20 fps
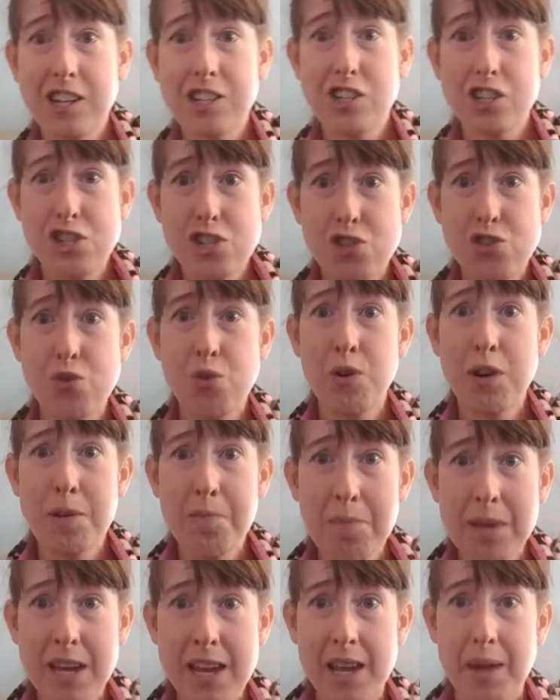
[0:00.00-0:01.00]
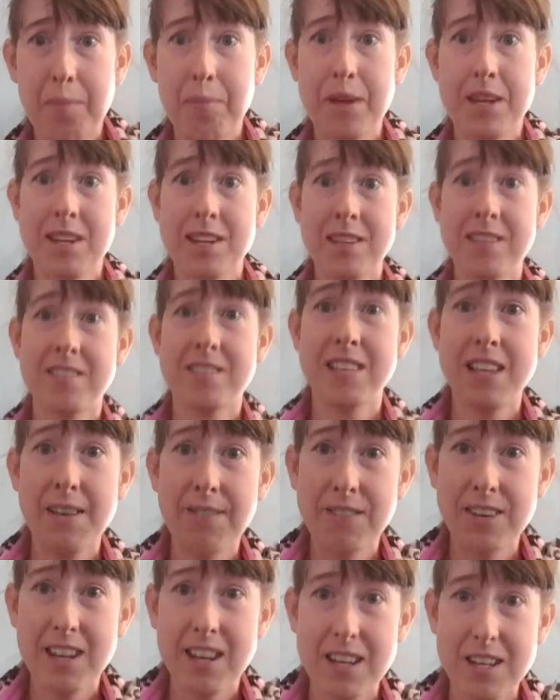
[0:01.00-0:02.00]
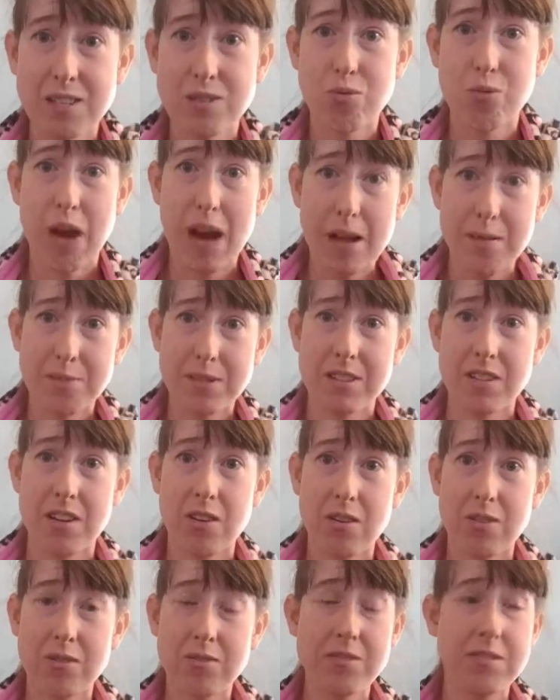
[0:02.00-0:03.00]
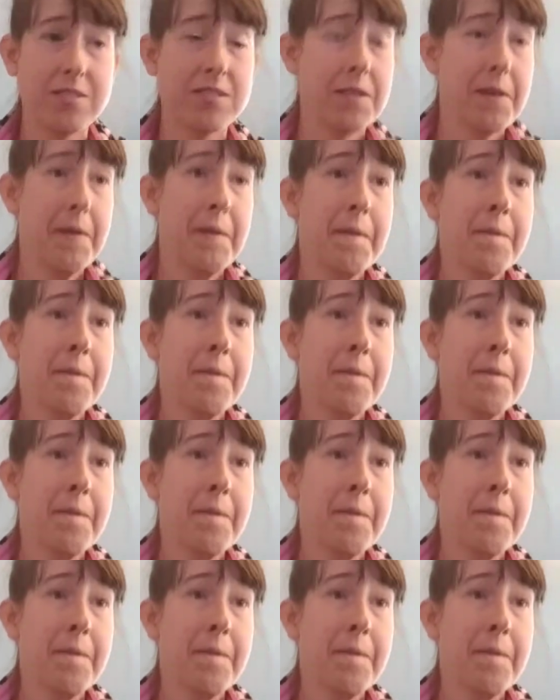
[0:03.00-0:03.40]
to destroy me, because 70S ribosomes